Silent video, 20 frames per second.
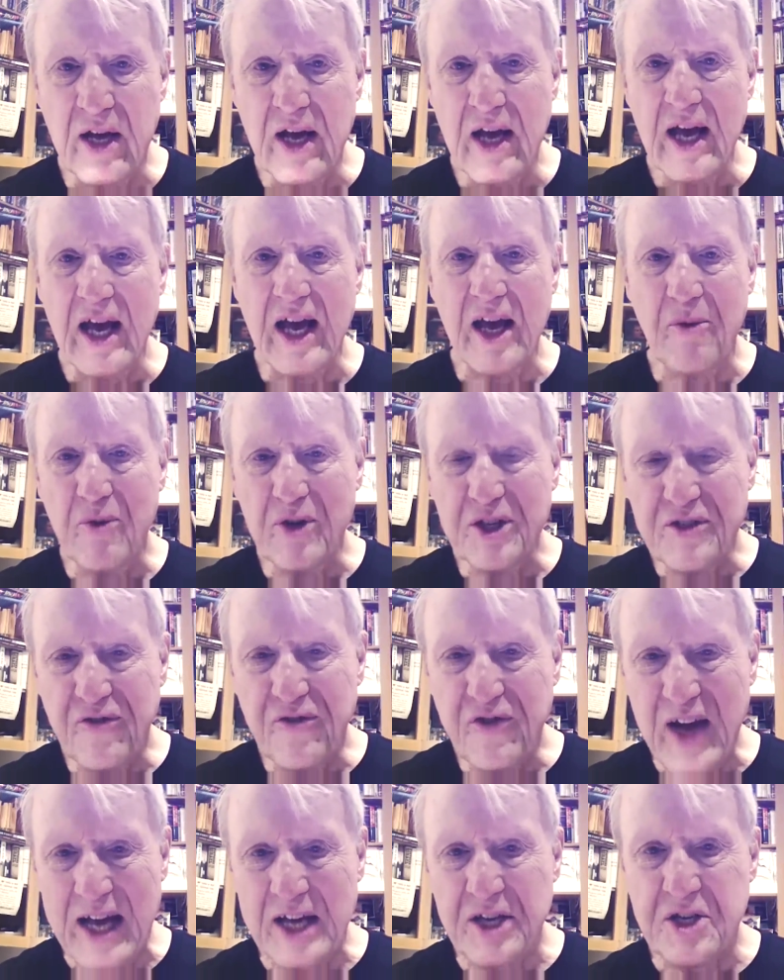And what's
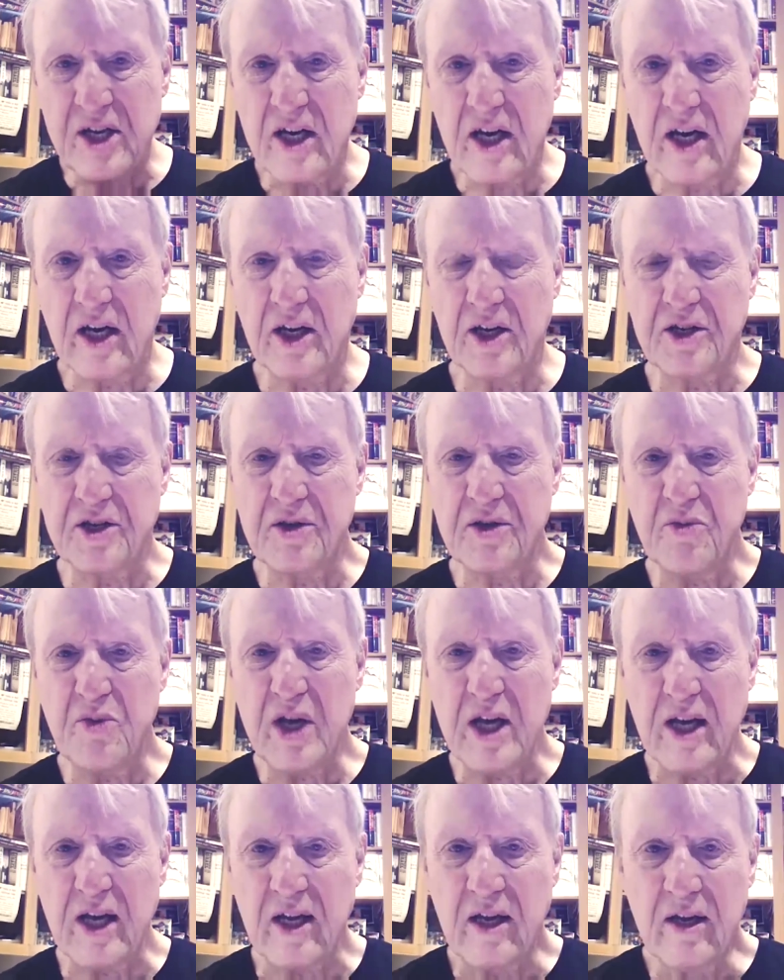fascinating to
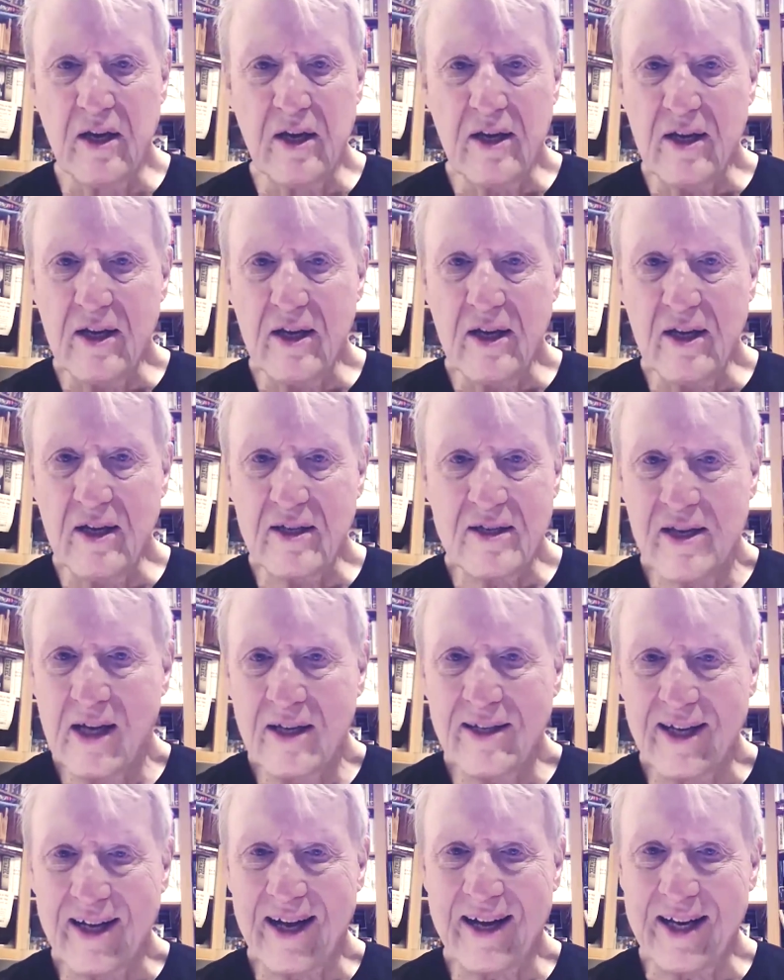me is not
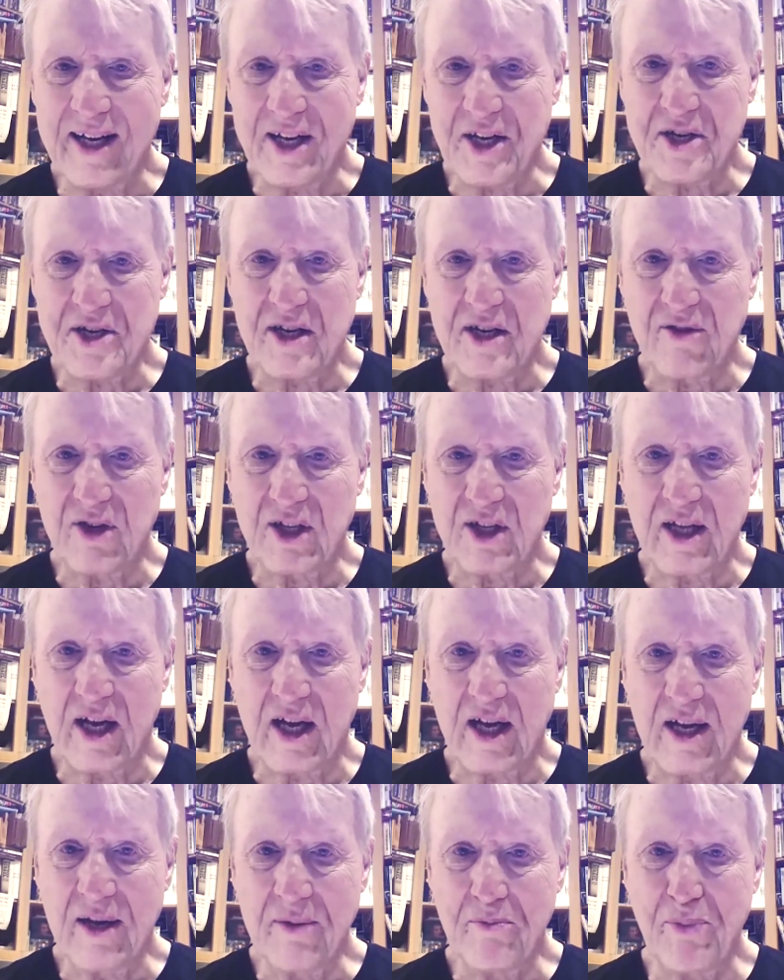that I discovered that,
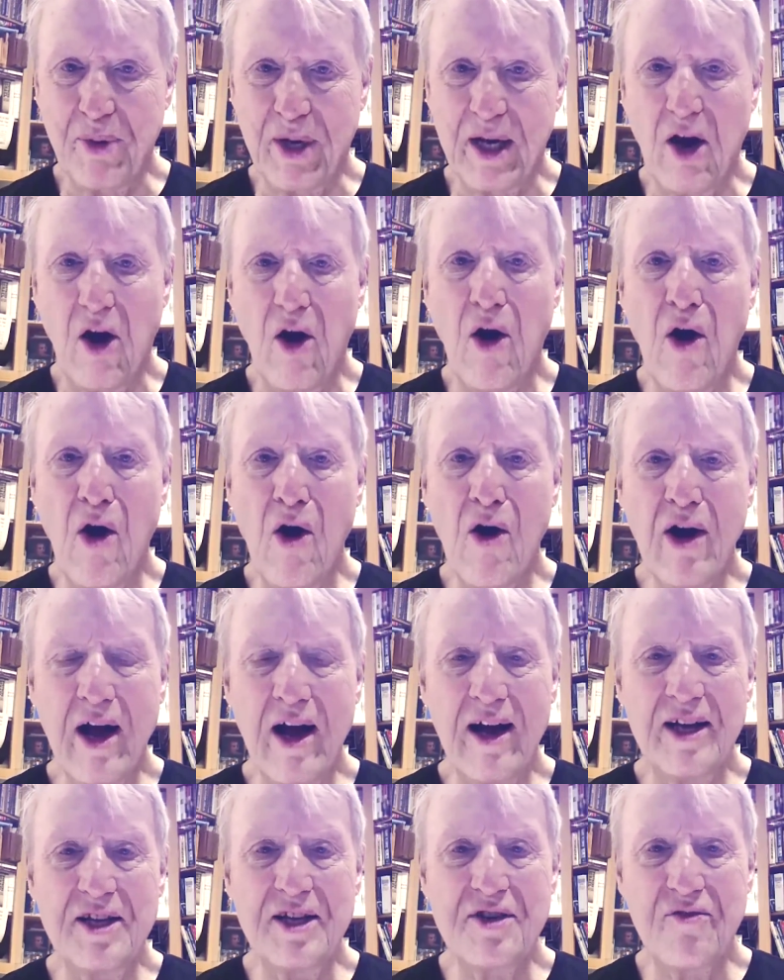but all
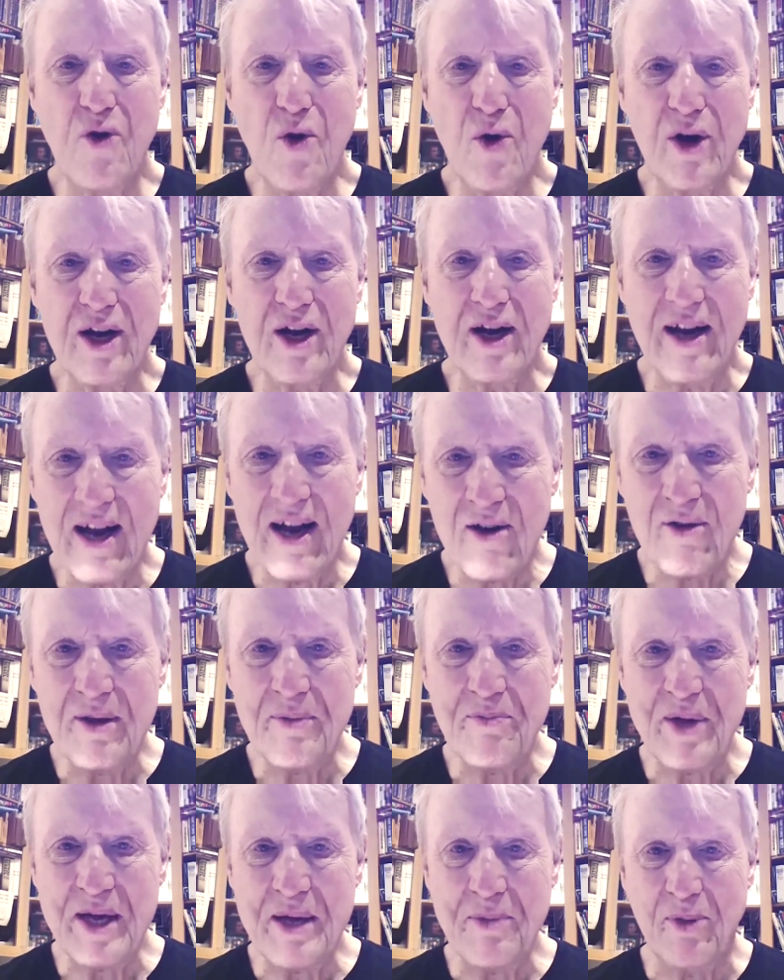kinds of ordinary
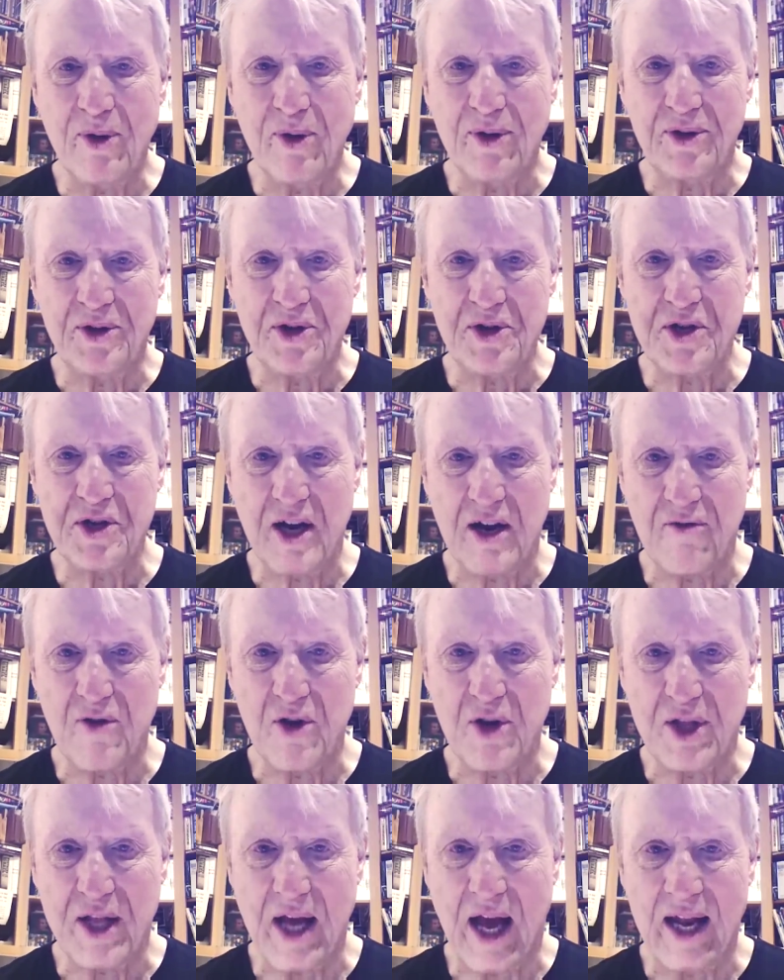people discovered
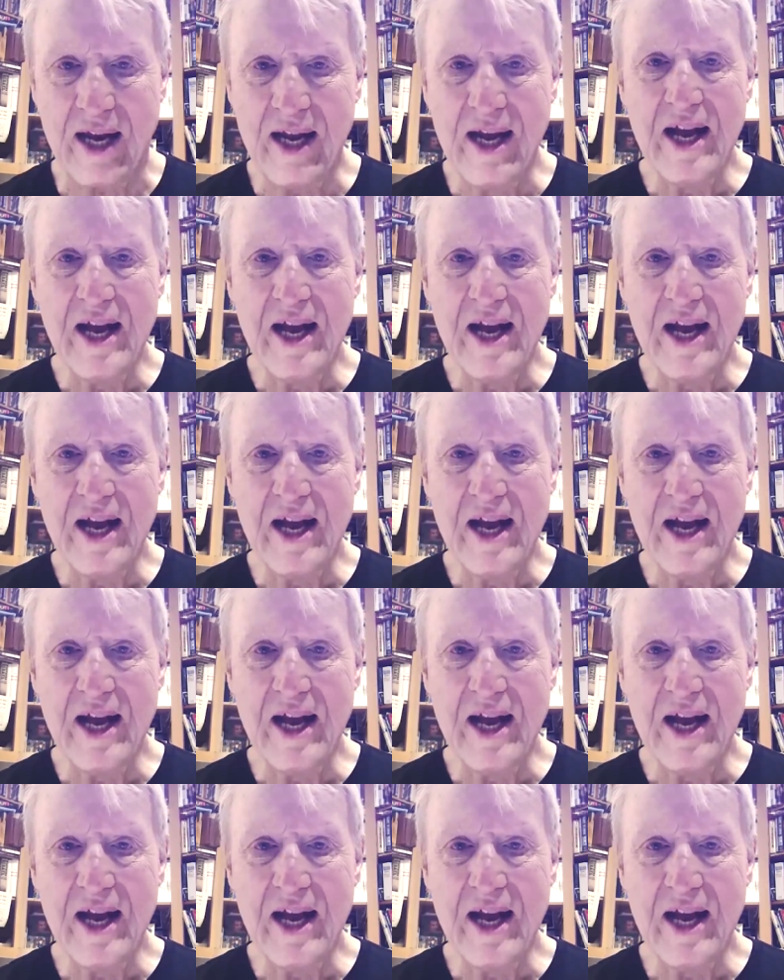that.